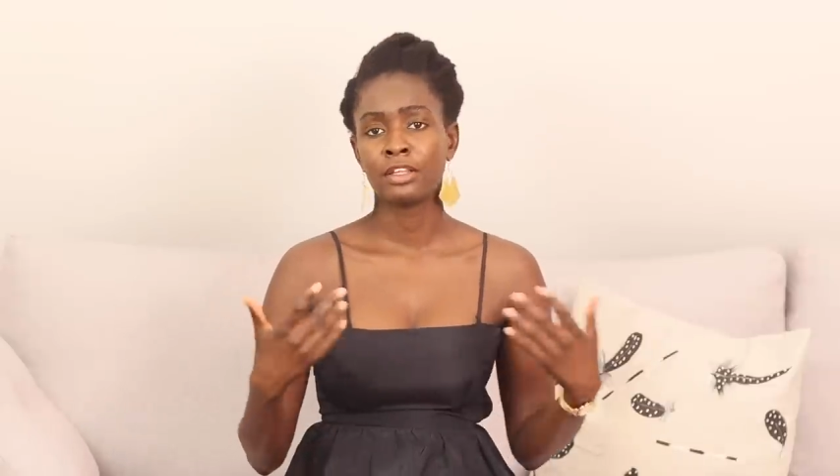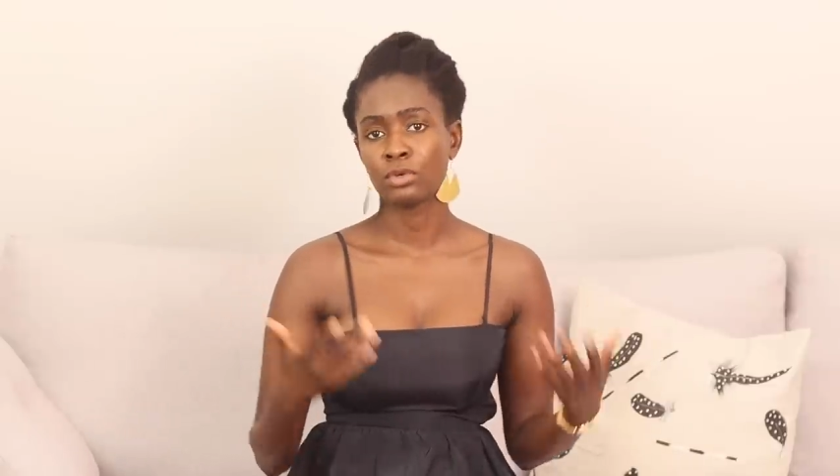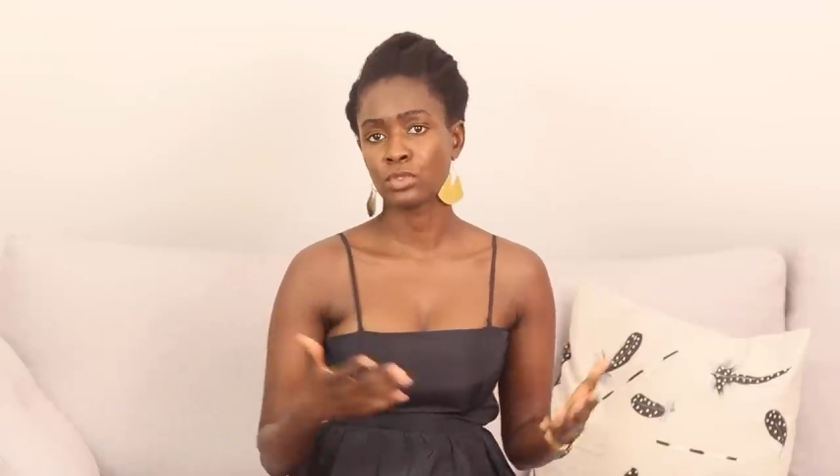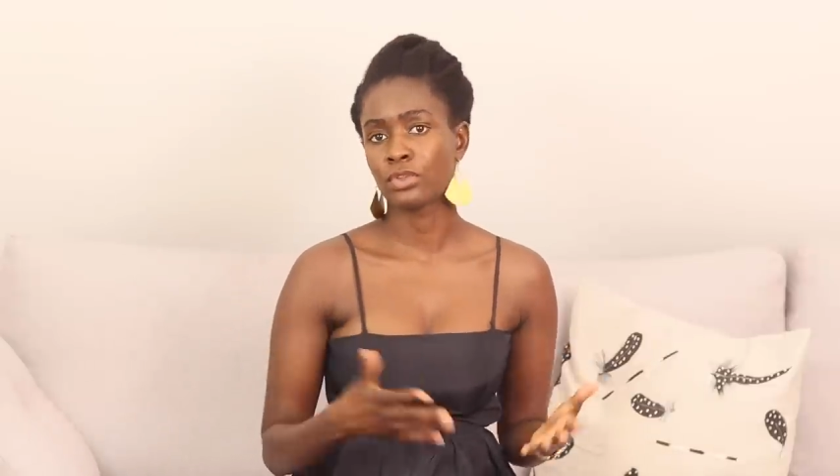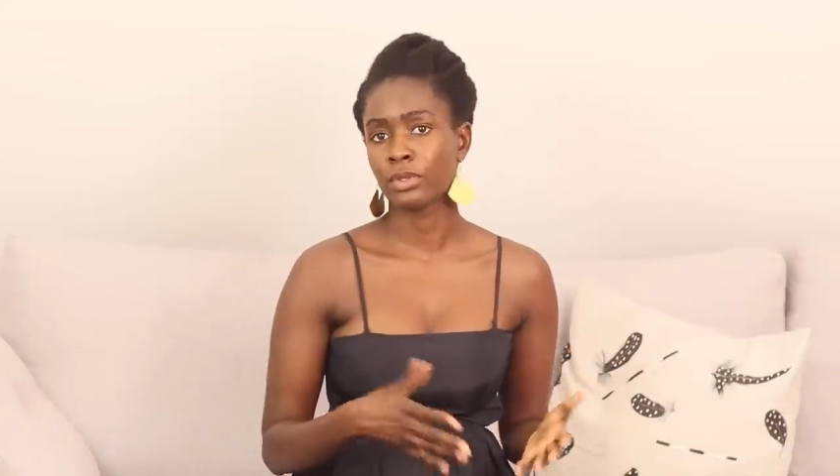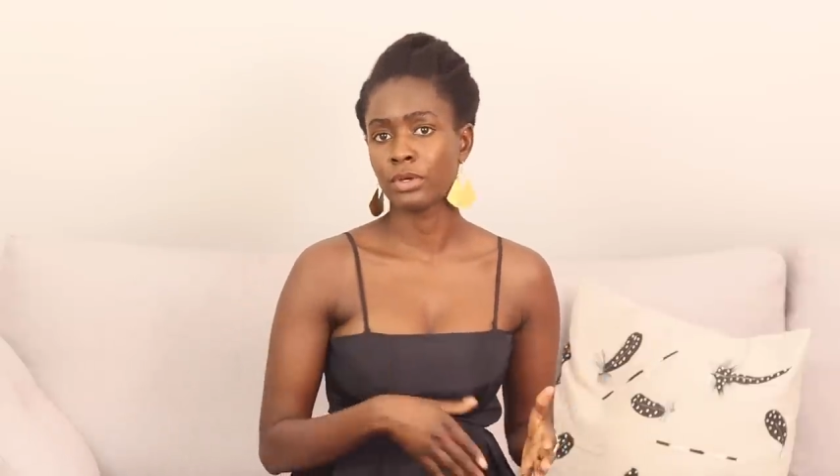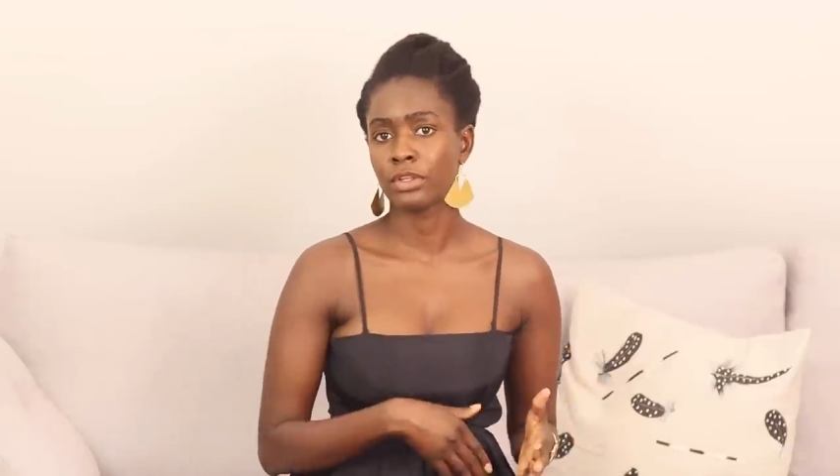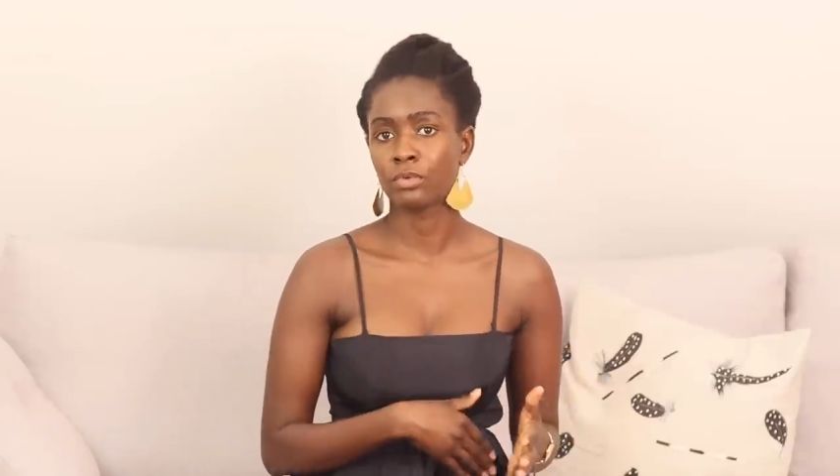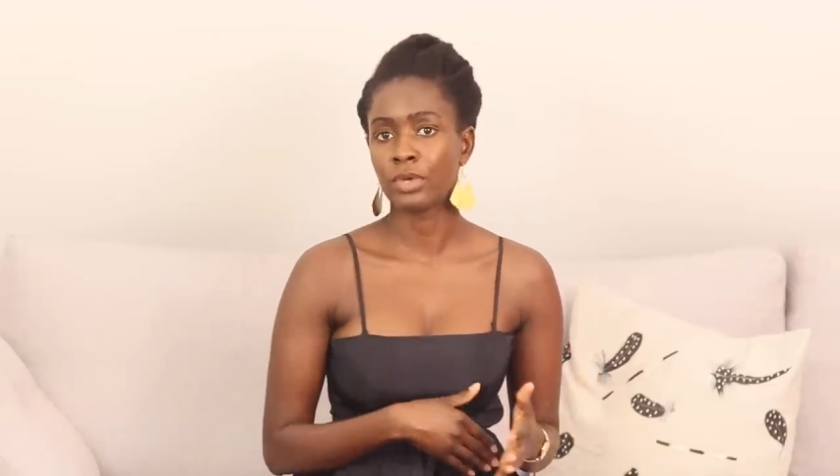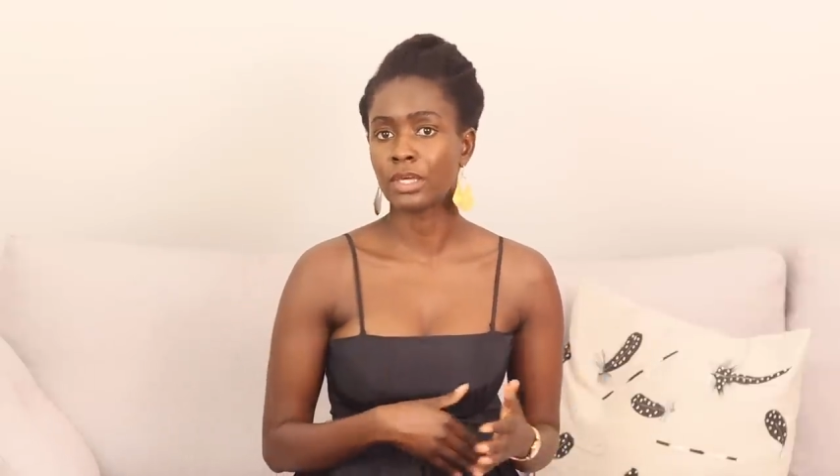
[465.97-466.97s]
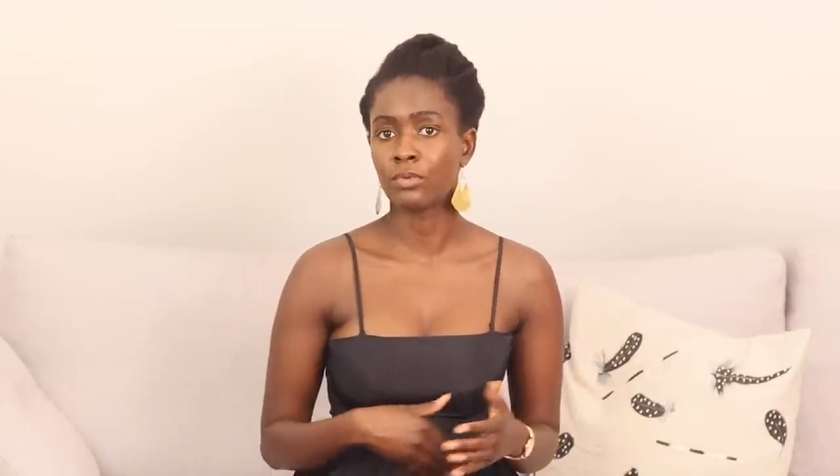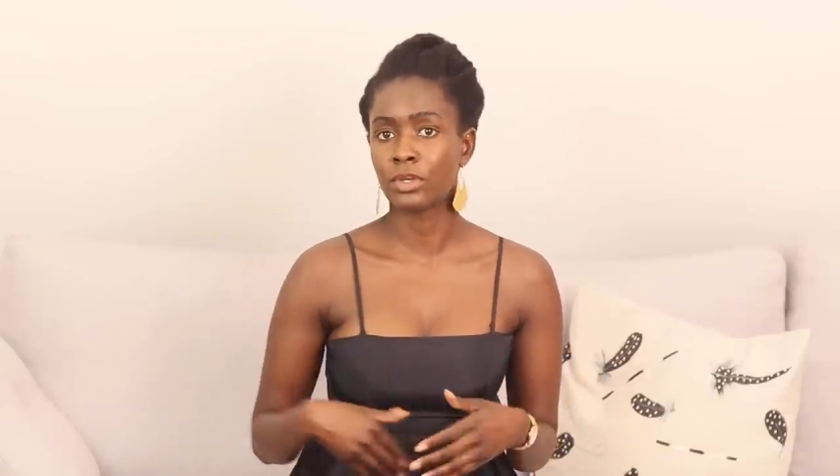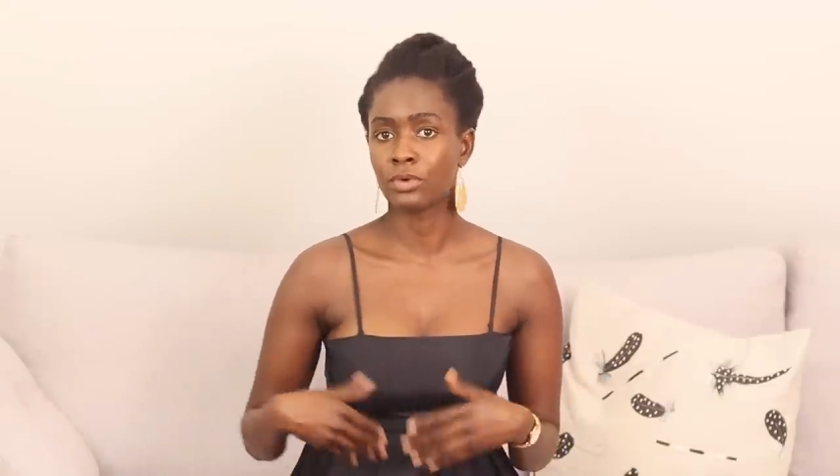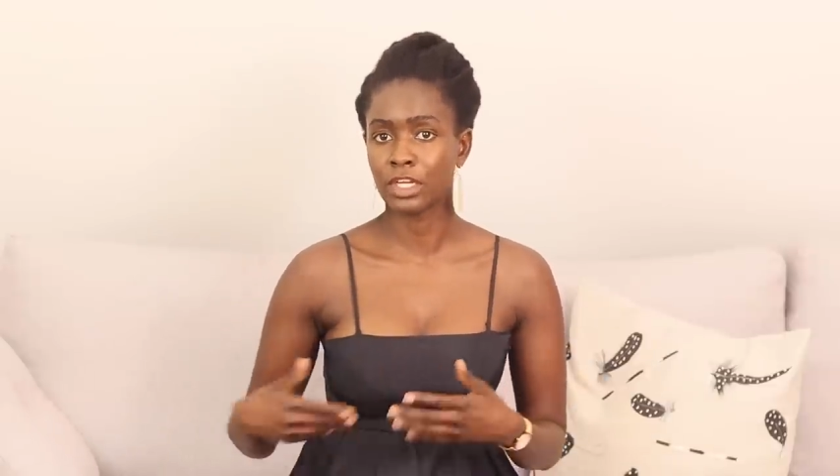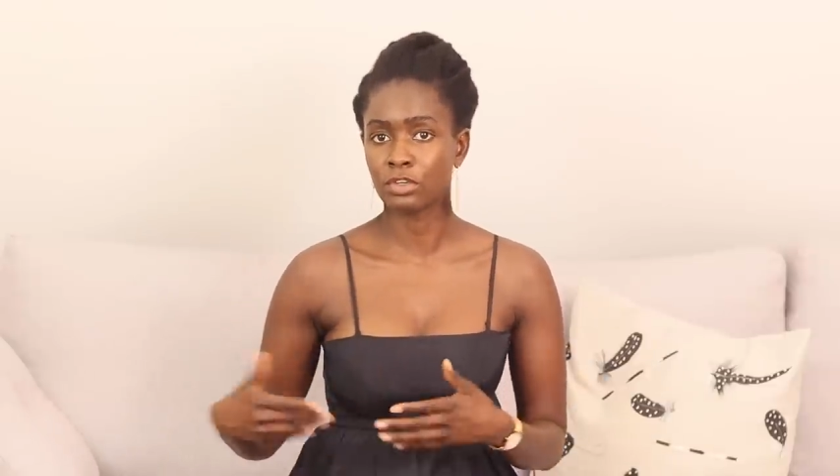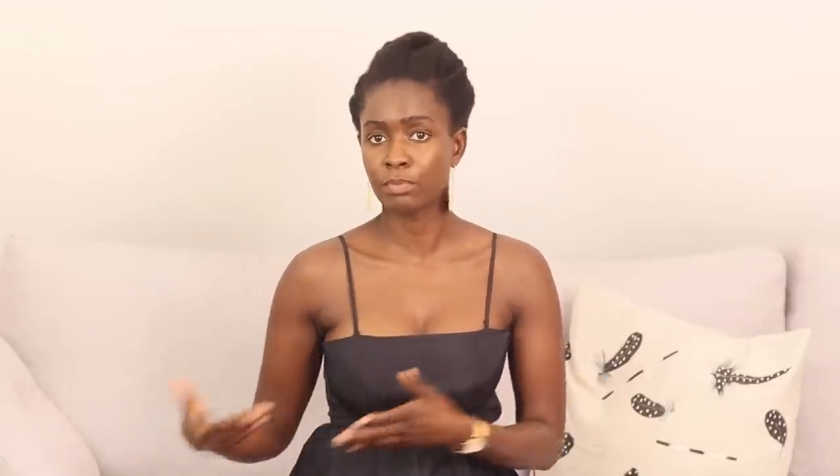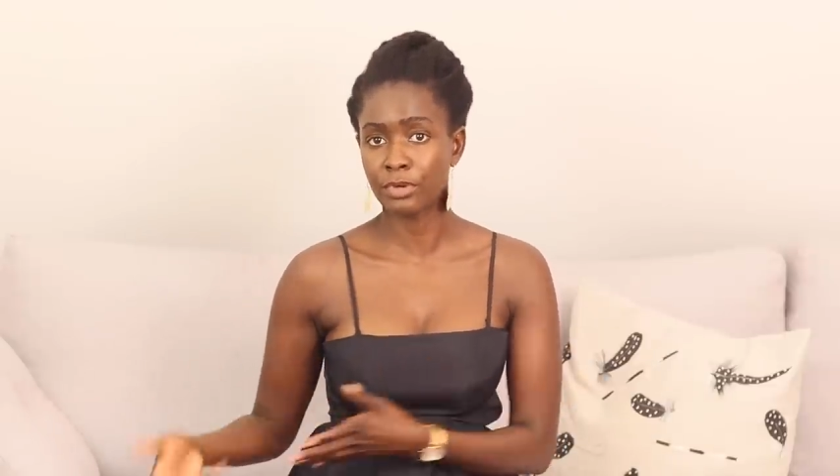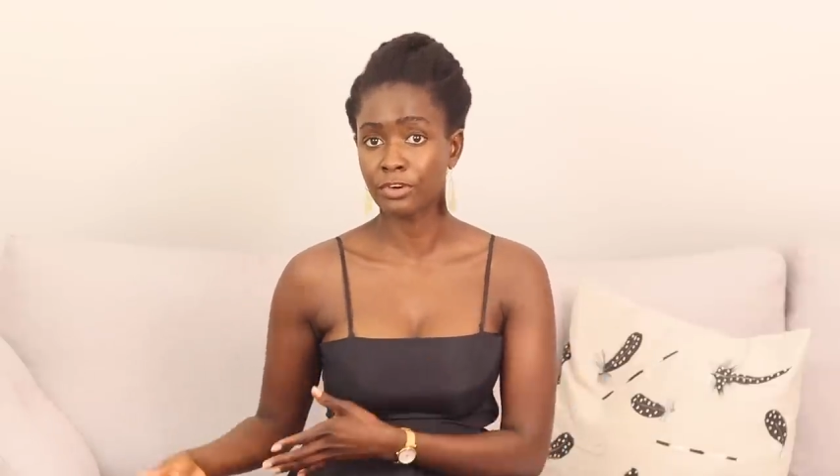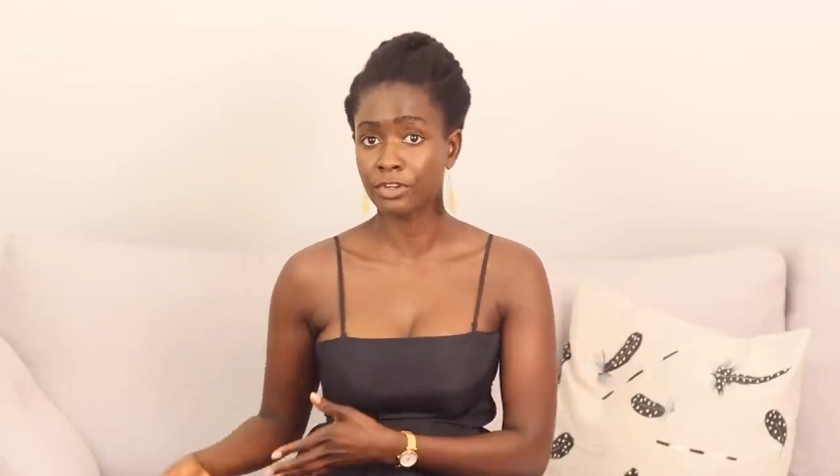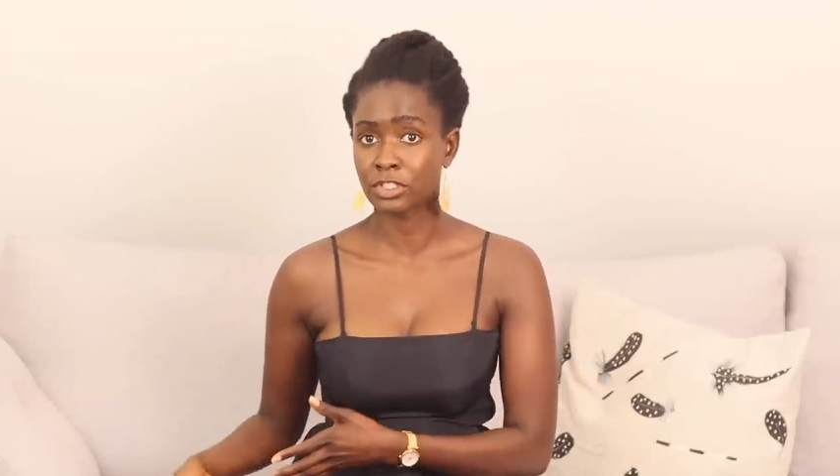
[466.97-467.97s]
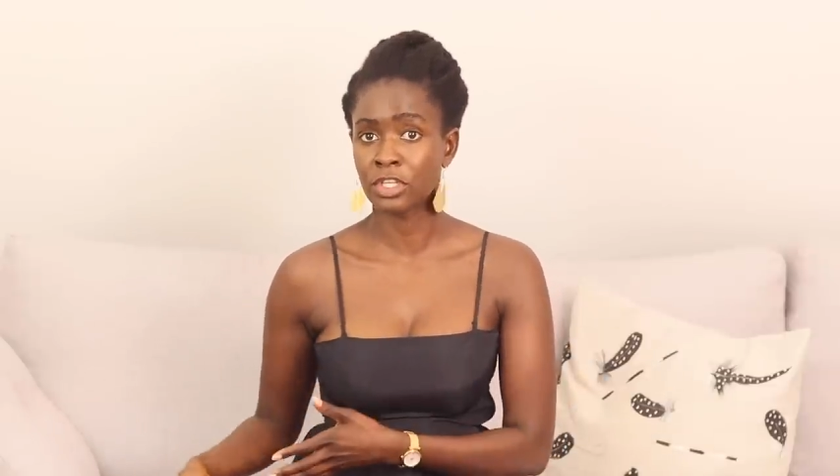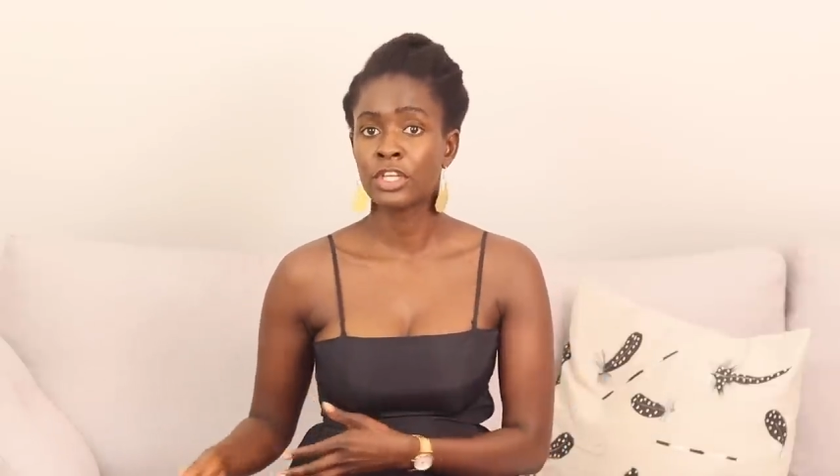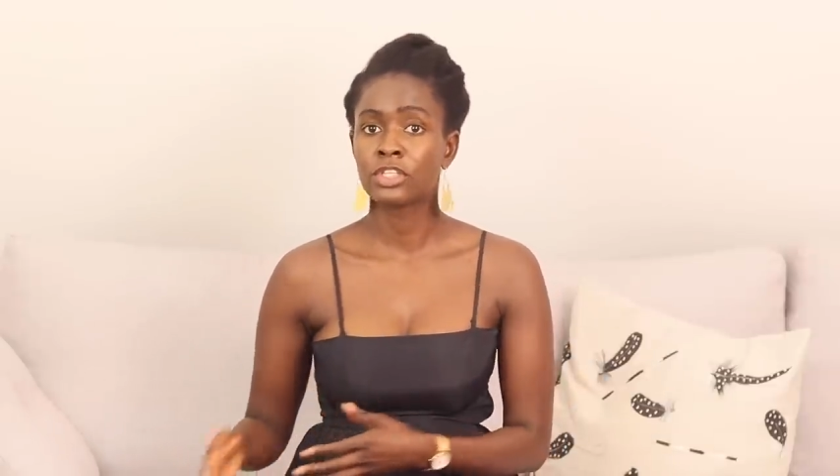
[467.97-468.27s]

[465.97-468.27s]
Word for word: also the, the week when you get your periods.